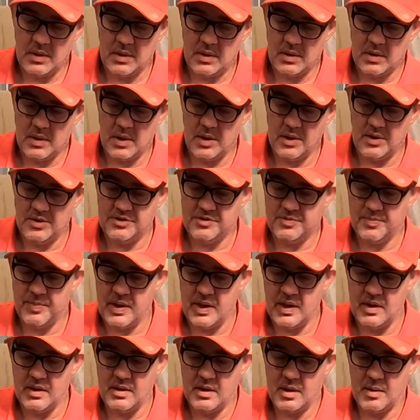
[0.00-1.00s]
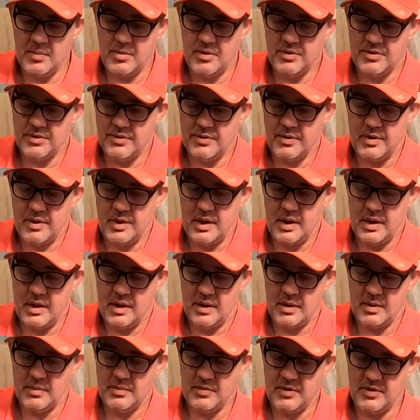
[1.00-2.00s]
There's speed number 3.
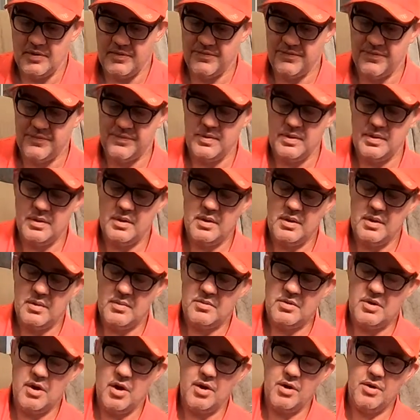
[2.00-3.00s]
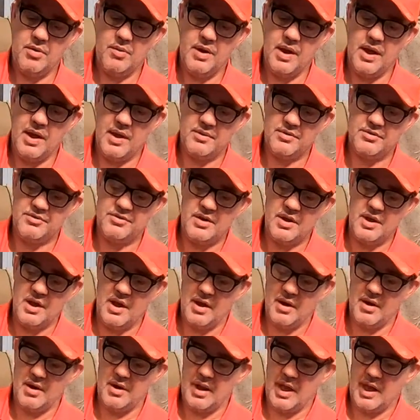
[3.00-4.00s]
Turn around and see
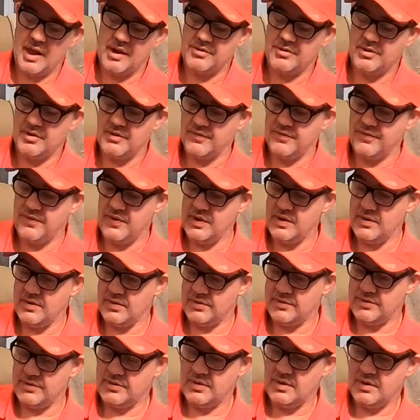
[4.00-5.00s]
how it actually feels.